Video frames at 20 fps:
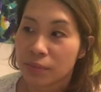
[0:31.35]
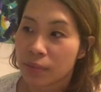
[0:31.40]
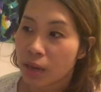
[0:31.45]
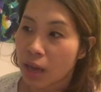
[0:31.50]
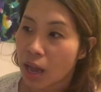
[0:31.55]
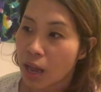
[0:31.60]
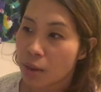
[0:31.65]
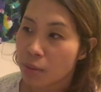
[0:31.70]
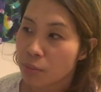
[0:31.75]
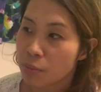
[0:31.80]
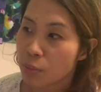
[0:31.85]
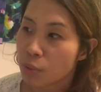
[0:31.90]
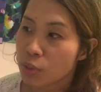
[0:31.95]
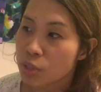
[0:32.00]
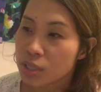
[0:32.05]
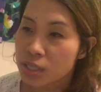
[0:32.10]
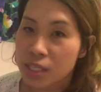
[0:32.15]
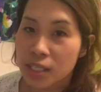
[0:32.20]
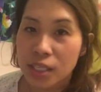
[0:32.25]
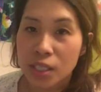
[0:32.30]
I
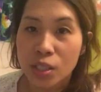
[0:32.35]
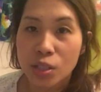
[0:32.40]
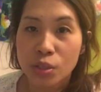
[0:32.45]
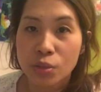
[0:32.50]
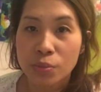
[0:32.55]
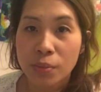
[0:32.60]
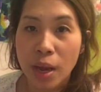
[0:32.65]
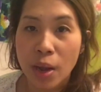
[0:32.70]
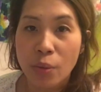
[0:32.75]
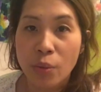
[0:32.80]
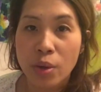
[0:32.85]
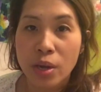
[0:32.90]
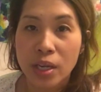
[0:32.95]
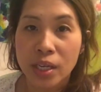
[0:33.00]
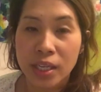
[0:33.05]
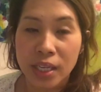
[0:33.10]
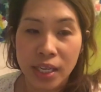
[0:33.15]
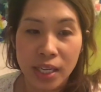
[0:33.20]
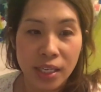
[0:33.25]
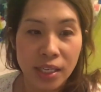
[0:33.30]
mostly do my
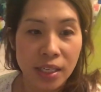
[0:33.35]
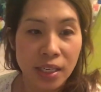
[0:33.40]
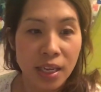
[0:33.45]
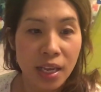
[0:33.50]
work in